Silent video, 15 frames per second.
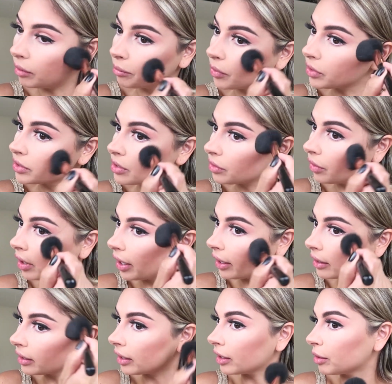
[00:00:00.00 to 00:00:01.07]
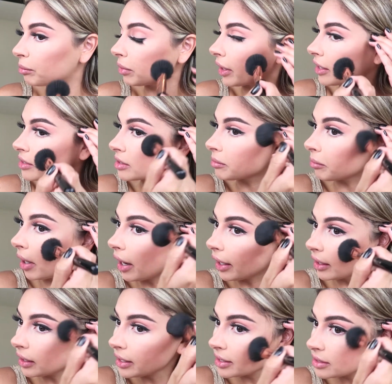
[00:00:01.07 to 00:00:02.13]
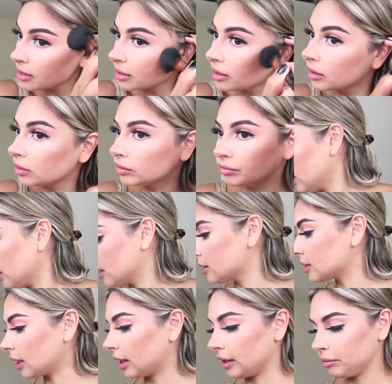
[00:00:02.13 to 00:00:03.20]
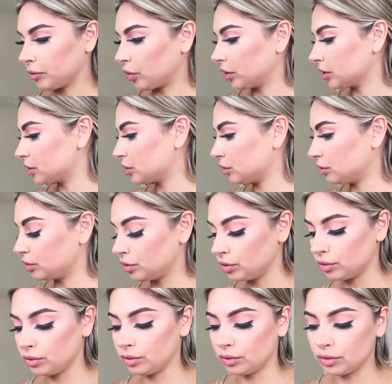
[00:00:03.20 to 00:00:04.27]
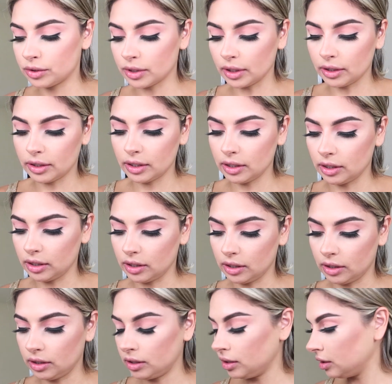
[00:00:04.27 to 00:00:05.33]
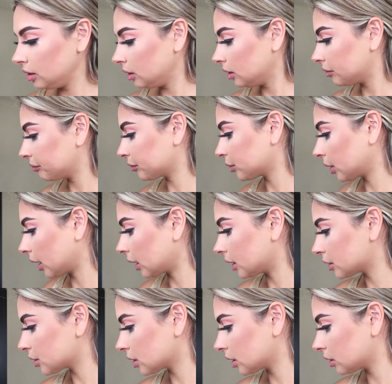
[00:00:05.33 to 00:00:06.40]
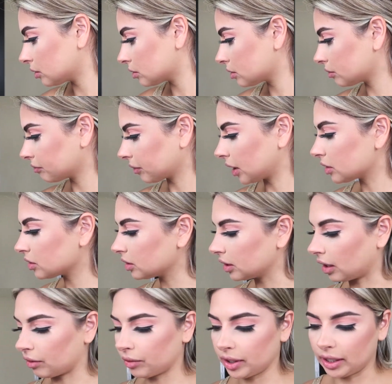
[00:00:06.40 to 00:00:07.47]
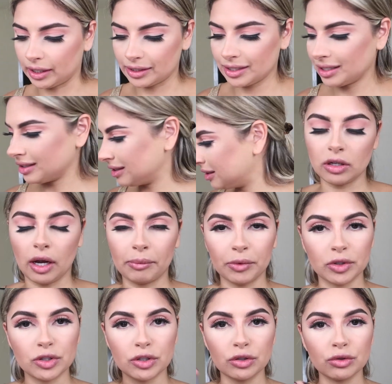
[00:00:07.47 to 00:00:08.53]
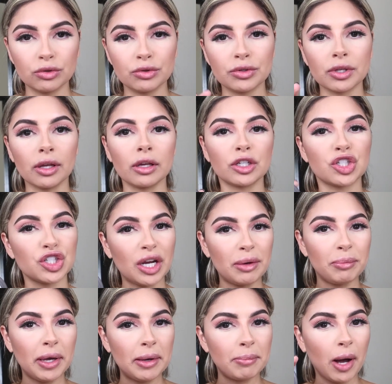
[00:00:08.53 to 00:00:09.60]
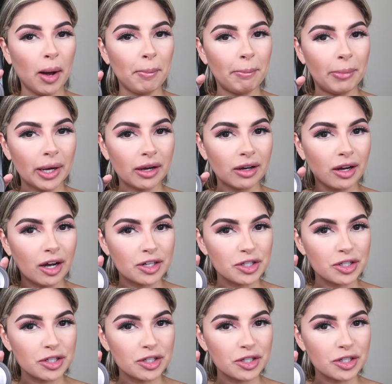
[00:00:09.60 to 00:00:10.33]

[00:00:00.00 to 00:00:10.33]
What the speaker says: I'm going to go ahead and apply some highlight. And I'm going to use the, what highlight should I use? Actually, yeah, why not? I'm going to use Champagne Pop Becca